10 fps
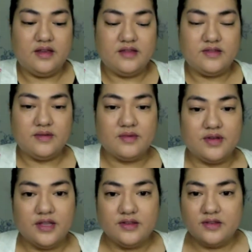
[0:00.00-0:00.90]
so I'm
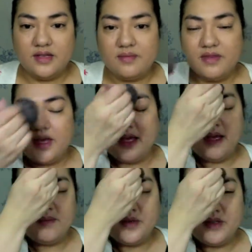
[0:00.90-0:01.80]
going to dip that
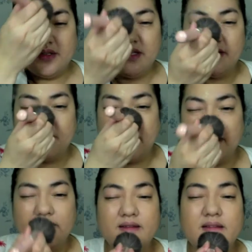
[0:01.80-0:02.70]
and
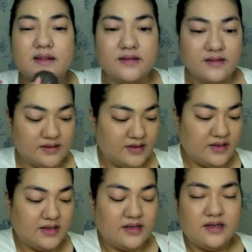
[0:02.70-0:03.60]
then
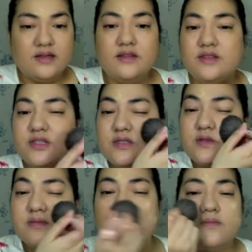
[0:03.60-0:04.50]

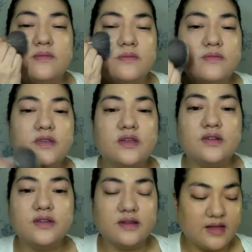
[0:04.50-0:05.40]
just, you
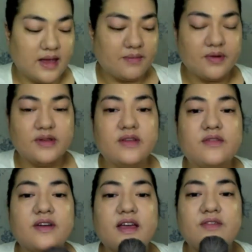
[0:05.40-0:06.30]
know, tap on the
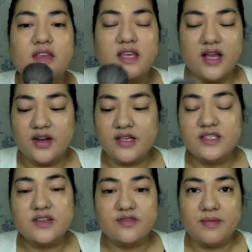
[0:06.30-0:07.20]
5 key
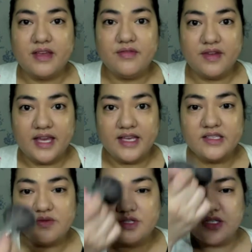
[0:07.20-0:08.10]
areas of my
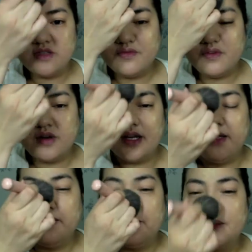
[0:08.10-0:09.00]
face, which is the
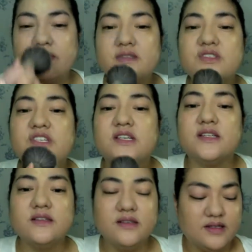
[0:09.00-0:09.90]
forehead, nose,
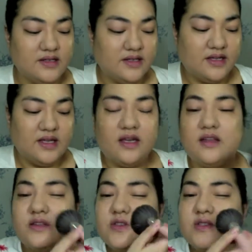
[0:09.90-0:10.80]
chin,
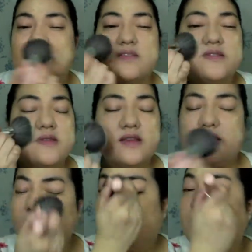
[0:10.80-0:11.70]
and the cheeks.
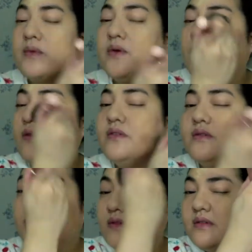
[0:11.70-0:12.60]
And then I'm going to